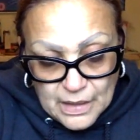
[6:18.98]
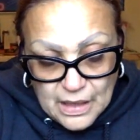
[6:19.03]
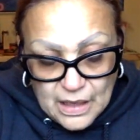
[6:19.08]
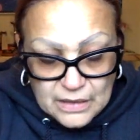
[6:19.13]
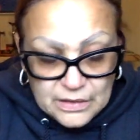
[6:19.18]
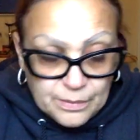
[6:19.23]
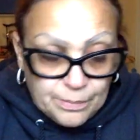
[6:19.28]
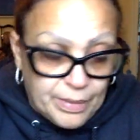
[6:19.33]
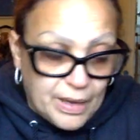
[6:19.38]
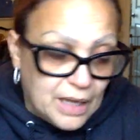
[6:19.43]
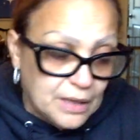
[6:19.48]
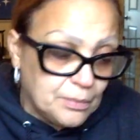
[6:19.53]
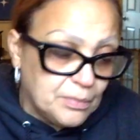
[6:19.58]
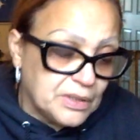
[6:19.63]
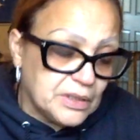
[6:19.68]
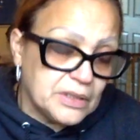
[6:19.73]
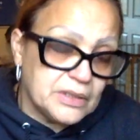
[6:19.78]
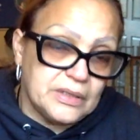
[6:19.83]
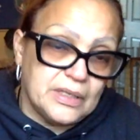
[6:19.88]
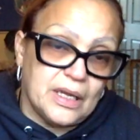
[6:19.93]
At the bottom
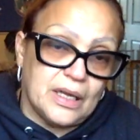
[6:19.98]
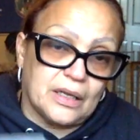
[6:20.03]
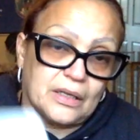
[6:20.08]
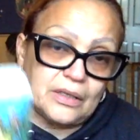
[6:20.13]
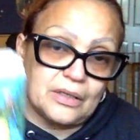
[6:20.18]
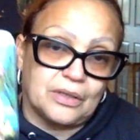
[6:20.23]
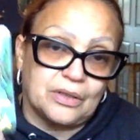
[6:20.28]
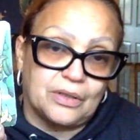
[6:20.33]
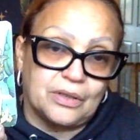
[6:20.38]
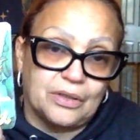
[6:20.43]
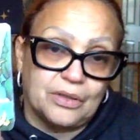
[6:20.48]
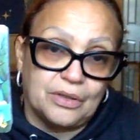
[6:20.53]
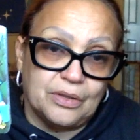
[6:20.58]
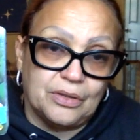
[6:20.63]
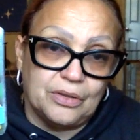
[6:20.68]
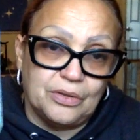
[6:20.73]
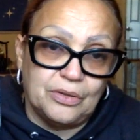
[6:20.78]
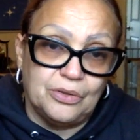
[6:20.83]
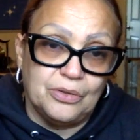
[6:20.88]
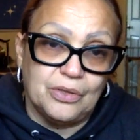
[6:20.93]
of the deck,
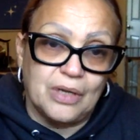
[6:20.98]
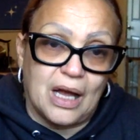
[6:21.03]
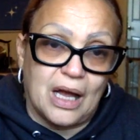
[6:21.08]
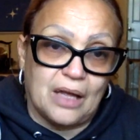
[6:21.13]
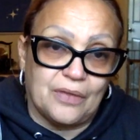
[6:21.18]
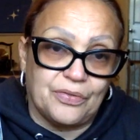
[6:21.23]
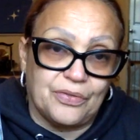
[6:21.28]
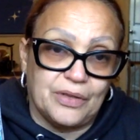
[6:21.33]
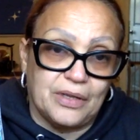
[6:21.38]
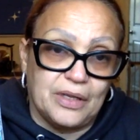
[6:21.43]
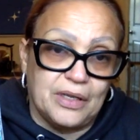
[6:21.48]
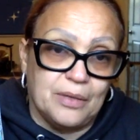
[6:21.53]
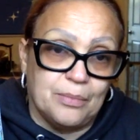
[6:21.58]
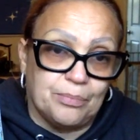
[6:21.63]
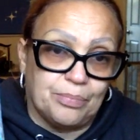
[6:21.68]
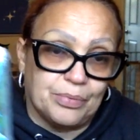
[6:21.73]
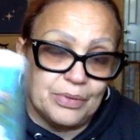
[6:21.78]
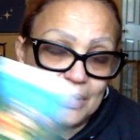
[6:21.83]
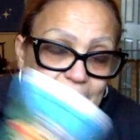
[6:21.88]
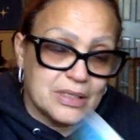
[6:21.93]
you got the
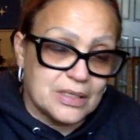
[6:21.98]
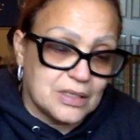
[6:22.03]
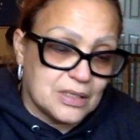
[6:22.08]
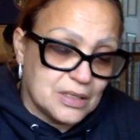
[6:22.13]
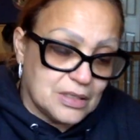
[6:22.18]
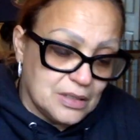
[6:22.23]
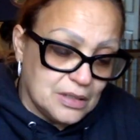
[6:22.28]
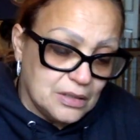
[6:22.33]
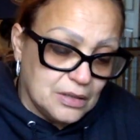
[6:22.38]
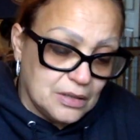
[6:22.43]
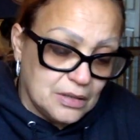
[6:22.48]
Empress